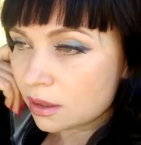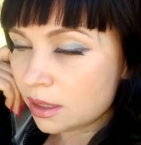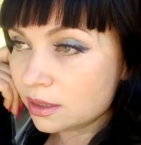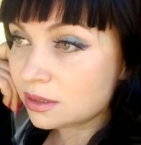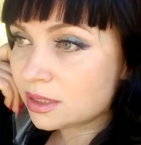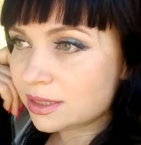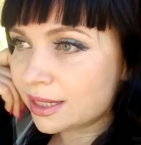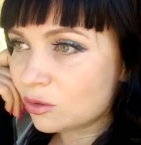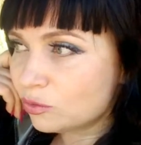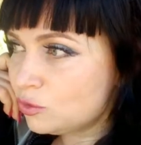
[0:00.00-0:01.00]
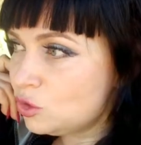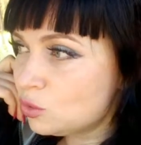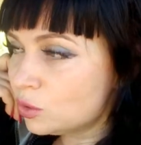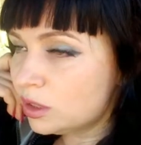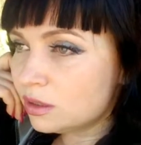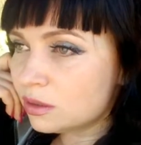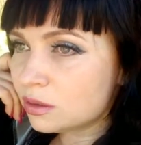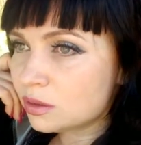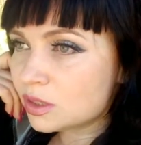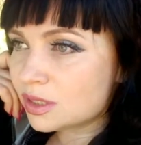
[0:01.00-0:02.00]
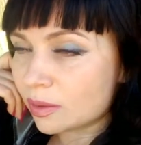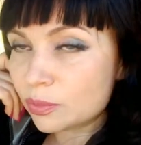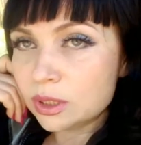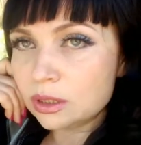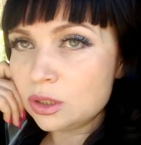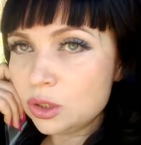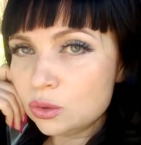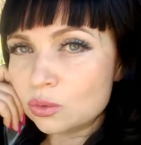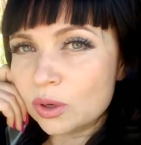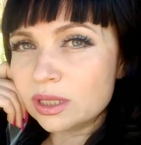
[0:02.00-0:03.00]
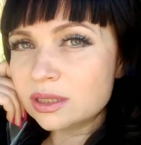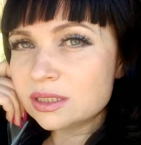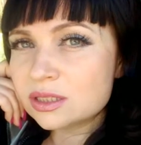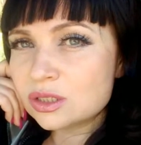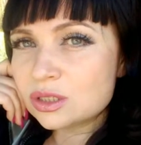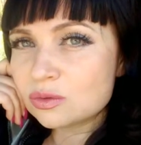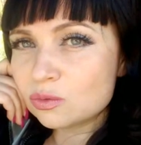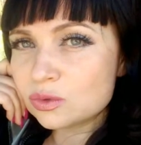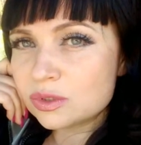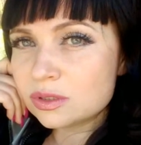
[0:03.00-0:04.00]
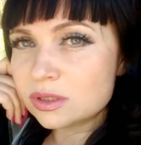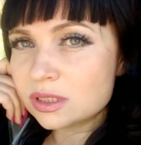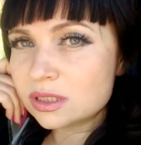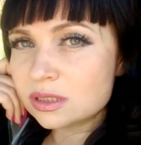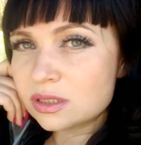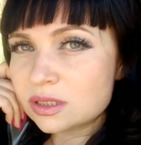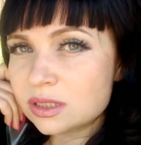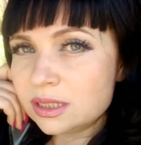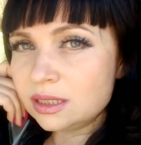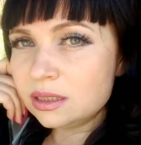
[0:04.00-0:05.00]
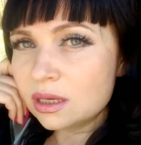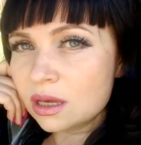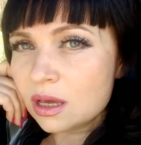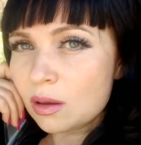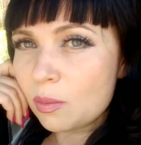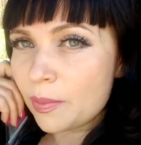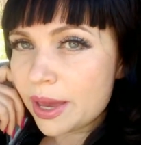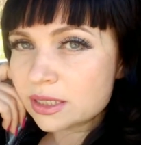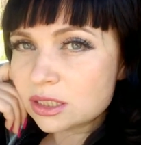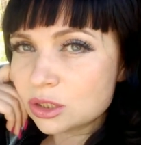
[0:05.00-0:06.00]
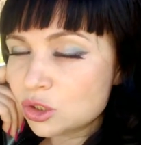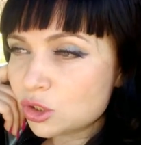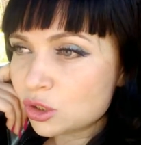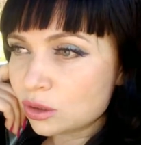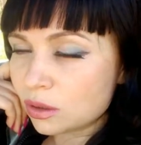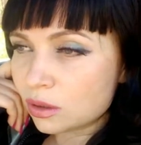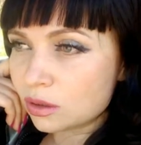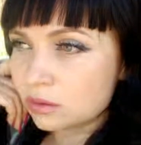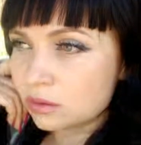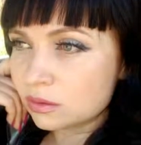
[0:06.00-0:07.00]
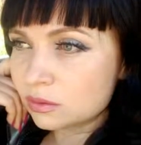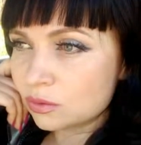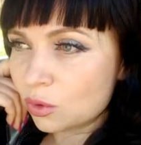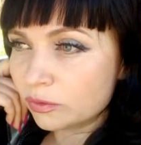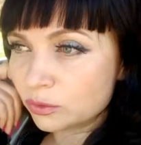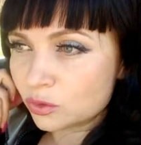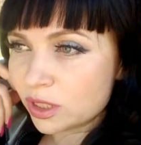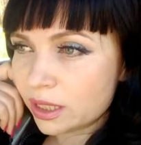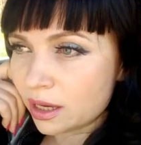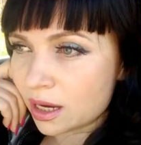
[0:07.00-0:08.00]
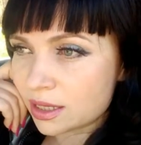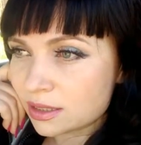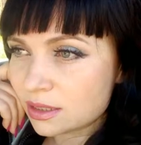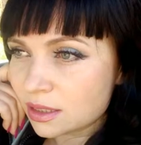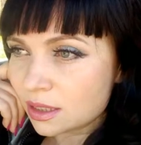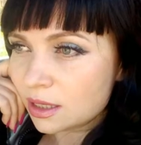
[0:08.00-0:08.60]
instead of doing something new and this is this is the message uh, of today, guys.